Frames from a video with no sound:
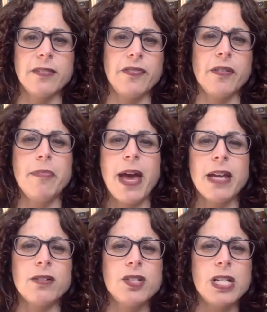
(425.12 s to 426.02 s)
feel bad
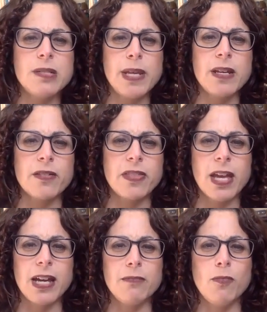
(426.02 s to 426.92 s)
or judge me or
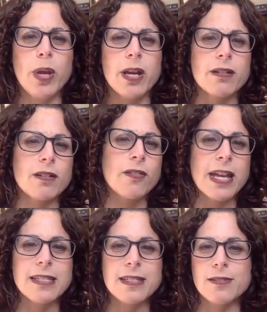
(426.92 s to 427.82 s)
think i'm weird mm-hmm. or
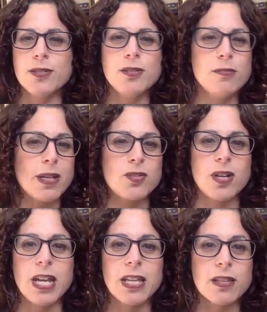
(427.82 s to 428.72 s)
crazy or too mm-hmm. much or mm-hmm.
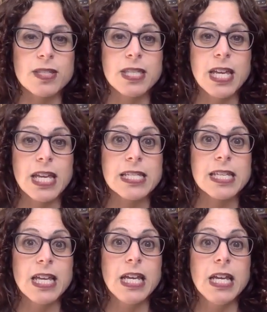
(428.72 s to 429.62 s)
any of those things
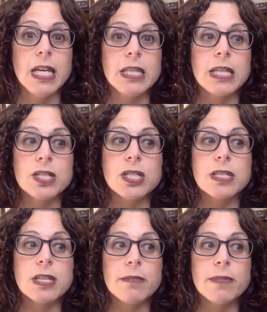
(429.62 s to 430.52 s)
then
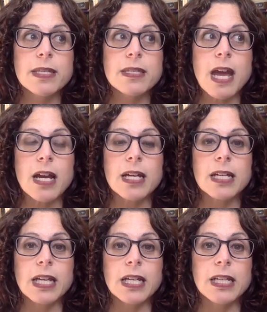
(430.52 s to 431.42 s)
she's gonna be stuck
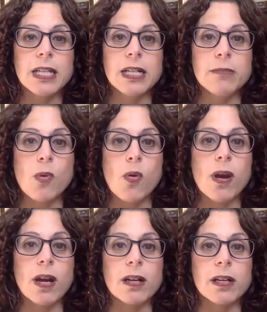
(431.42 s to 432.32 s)
in a
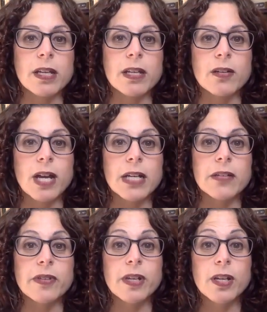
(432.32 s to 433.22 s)
more you know kind
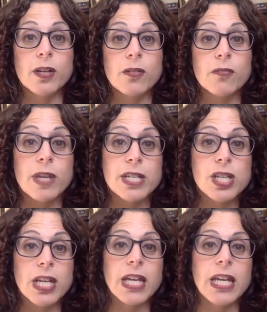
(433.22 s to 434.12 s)
of
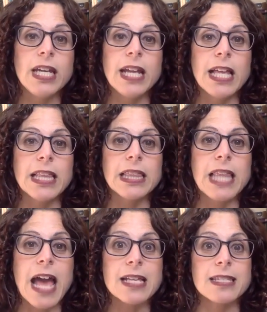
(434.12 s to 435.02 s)
rigid and mm-hmm.
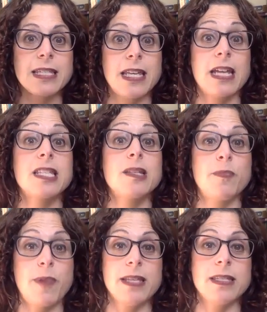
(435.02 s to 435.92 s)
less mm-hmm.
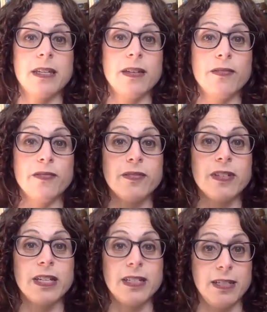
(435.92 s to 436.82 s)
expressive
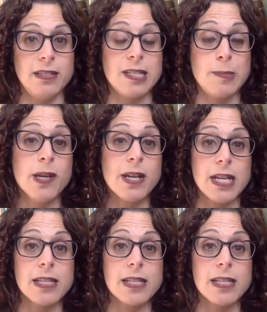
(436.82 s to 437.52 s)
right experience